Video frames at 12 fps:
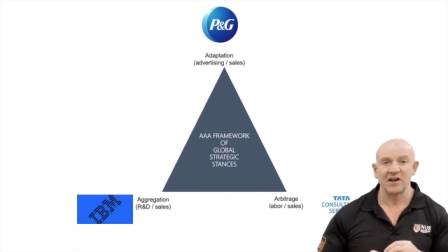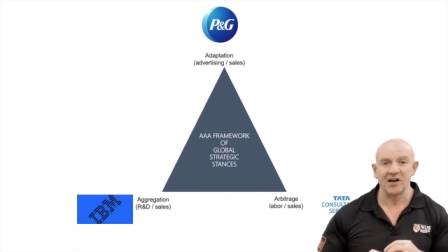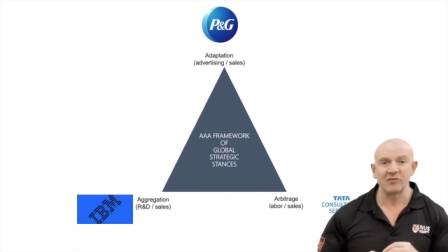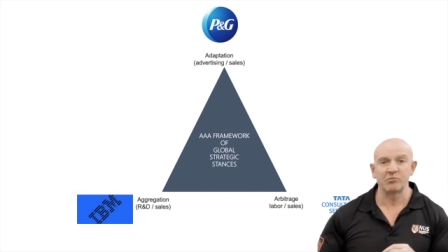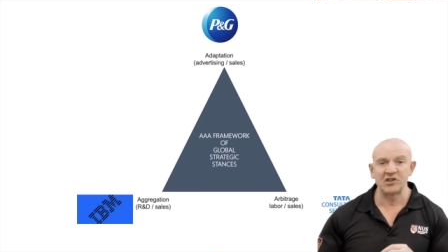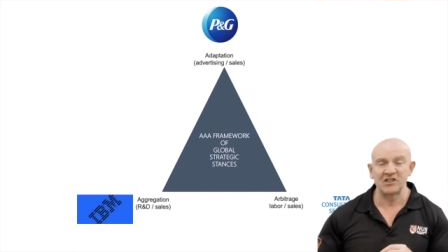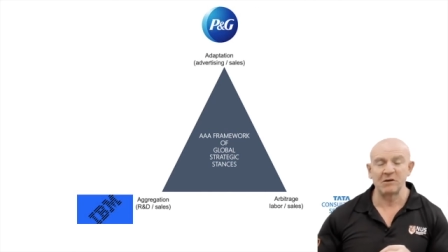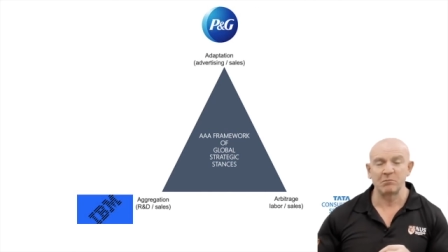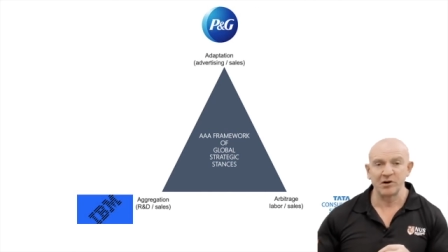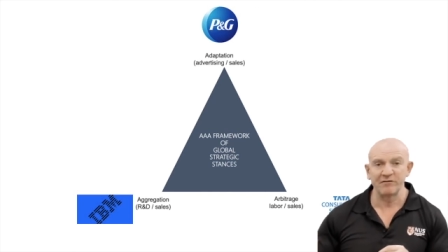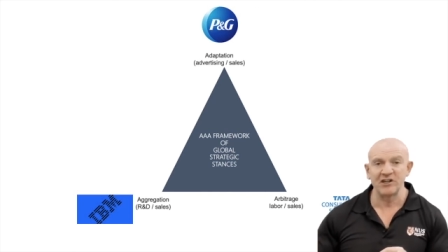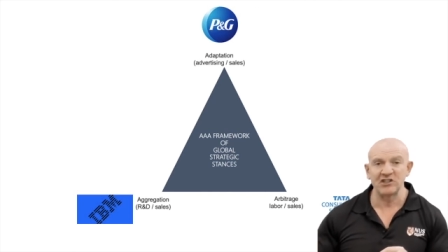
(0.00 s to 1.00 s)
of
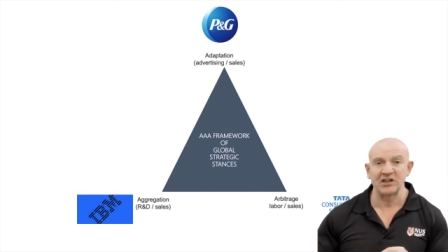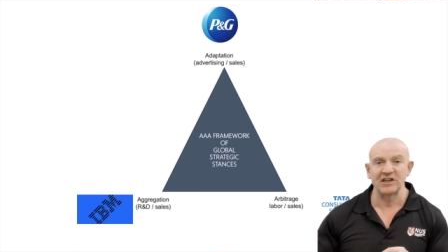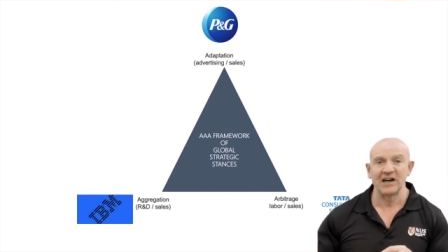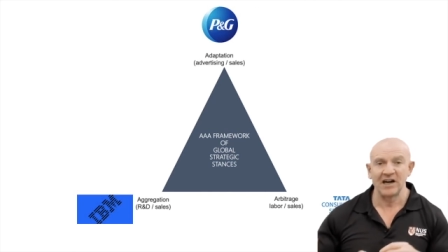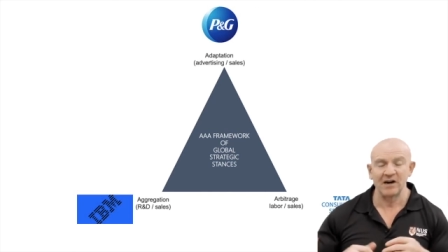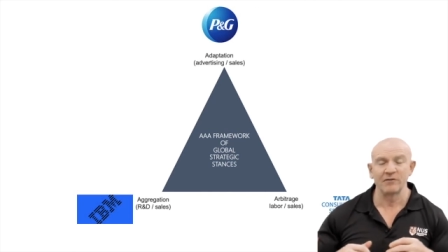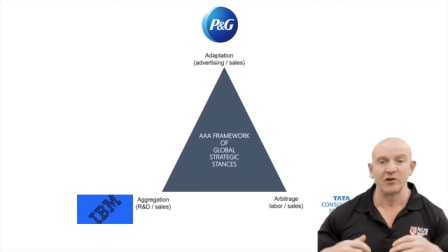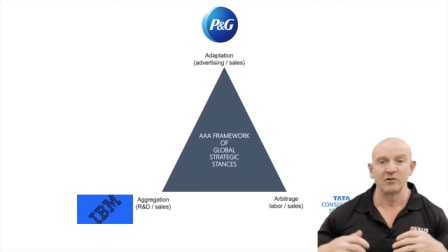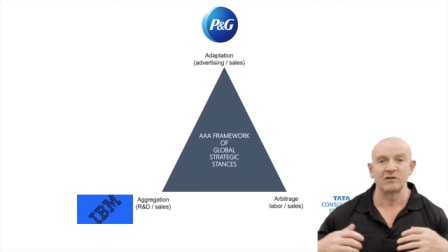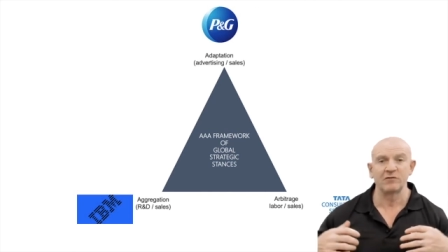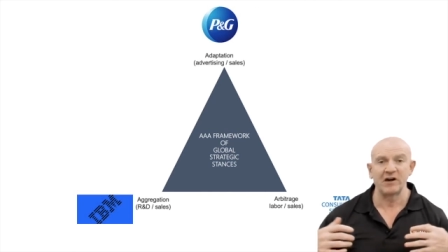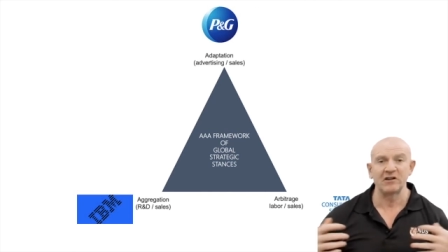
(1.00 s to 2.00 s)
provision of
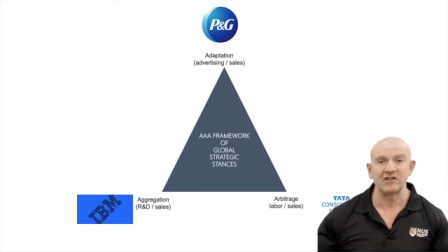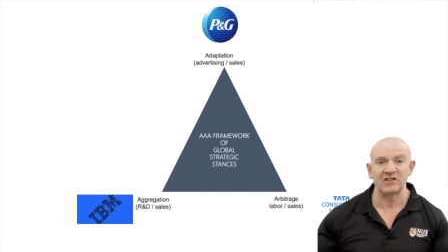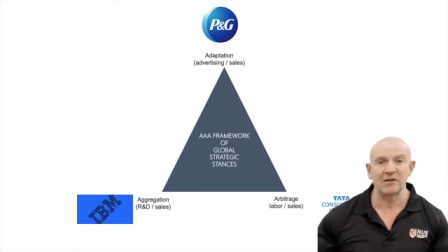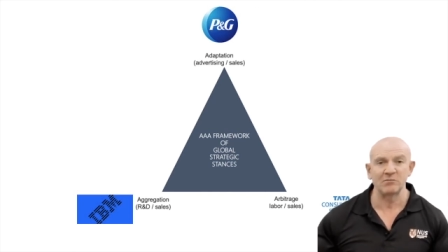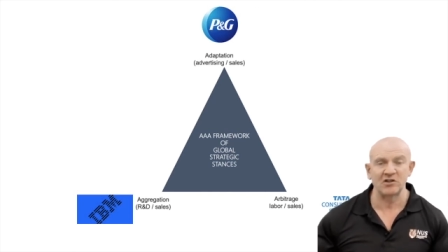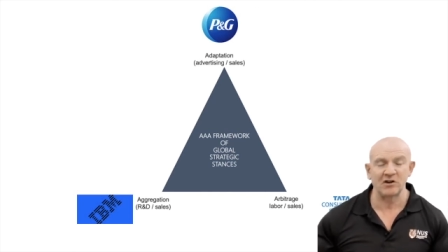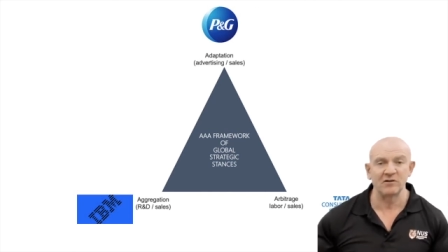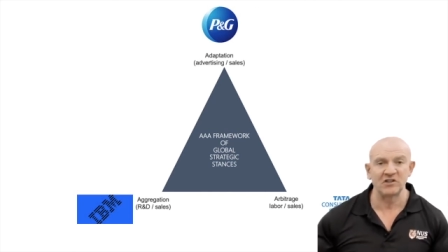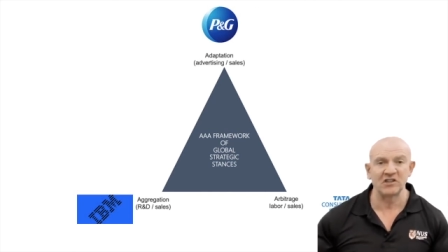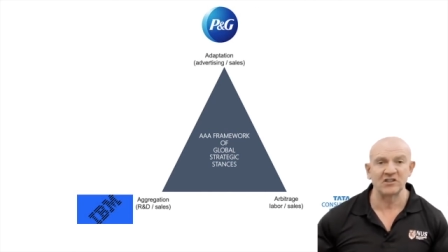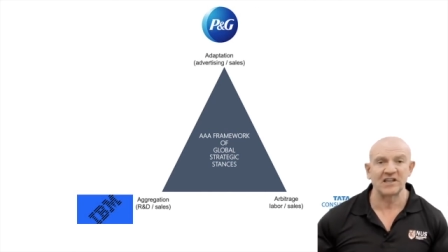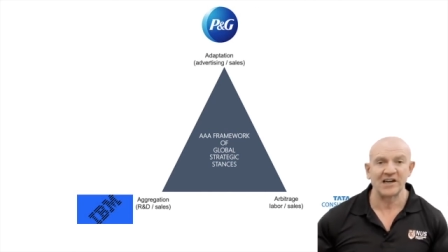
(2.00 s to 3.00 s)
those very same
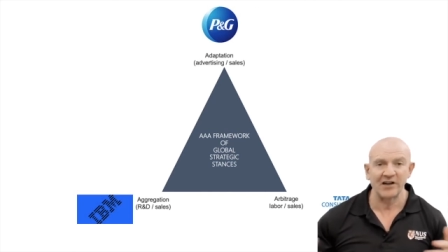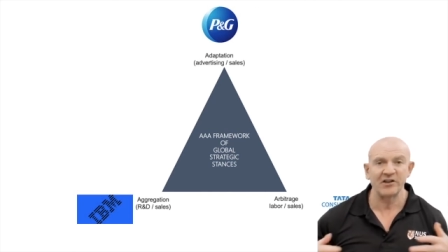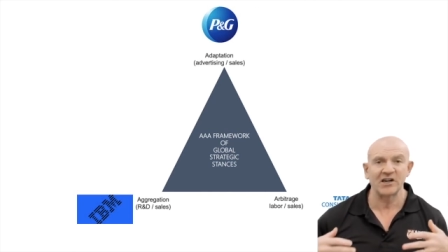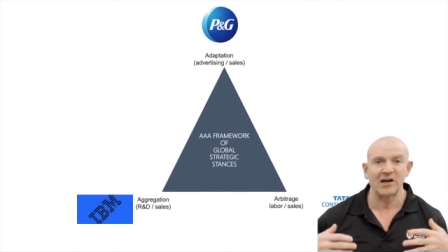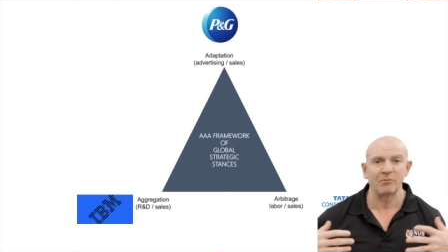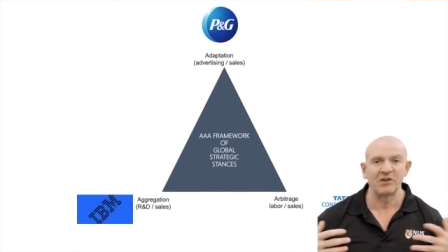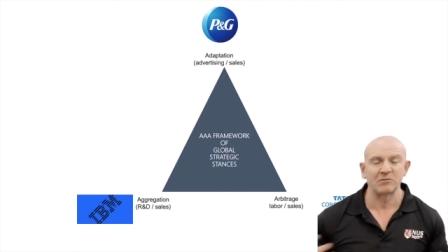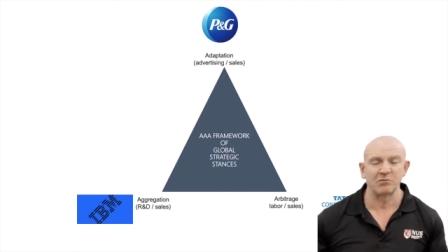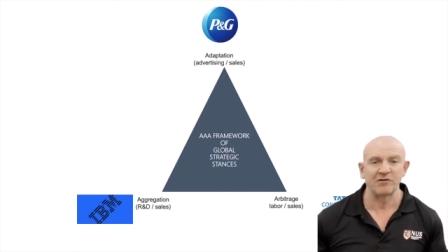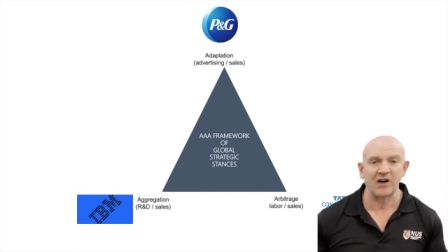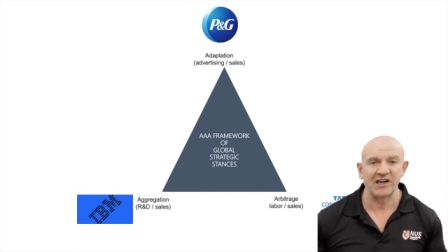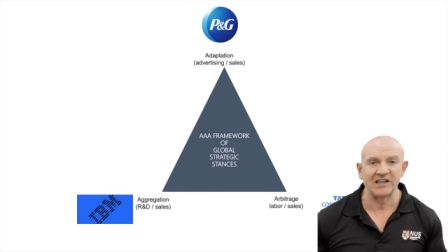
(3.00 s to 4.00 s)
services that other companies
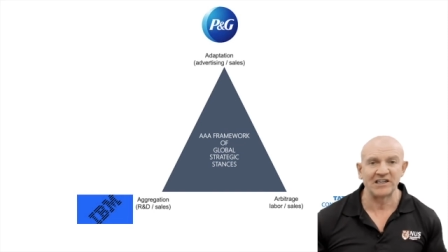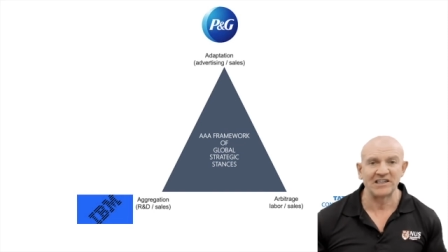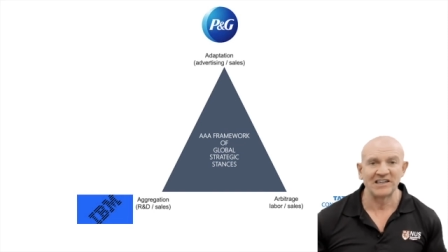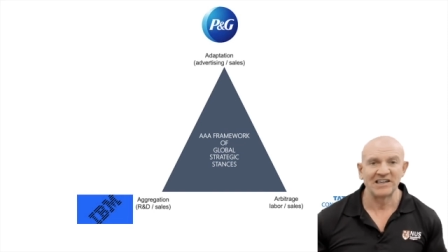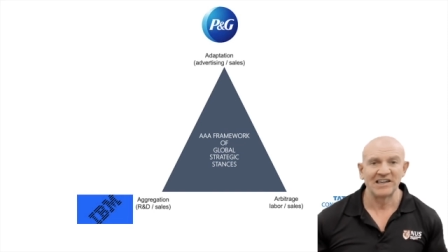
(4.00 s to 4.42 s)
provided,